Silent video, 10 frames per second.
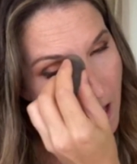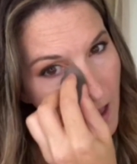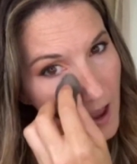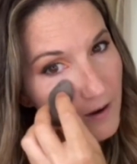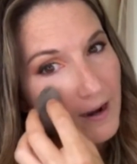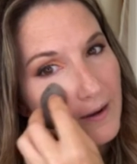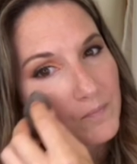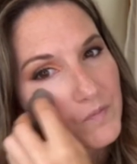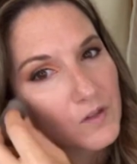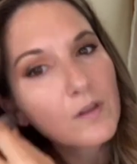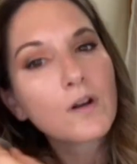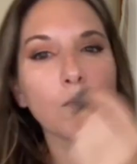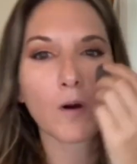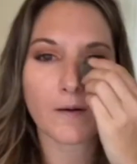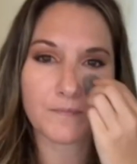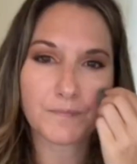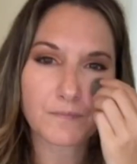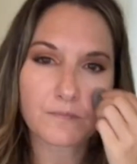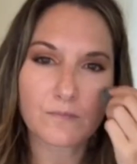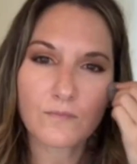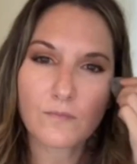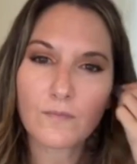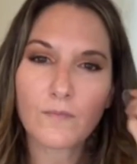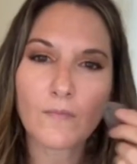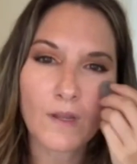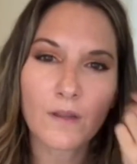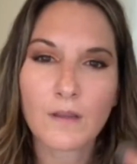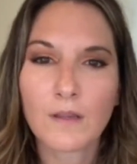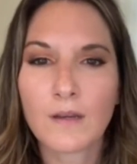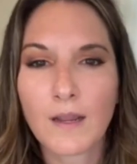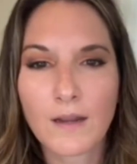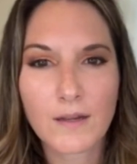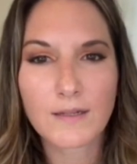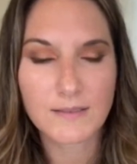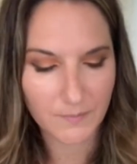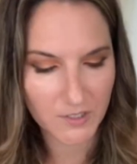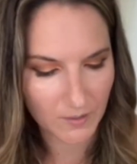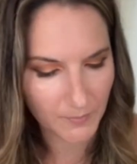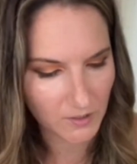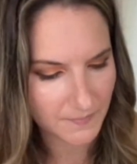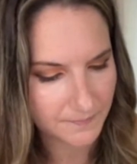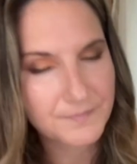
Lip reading: All right, do a little more. Now you can see my cheekbones.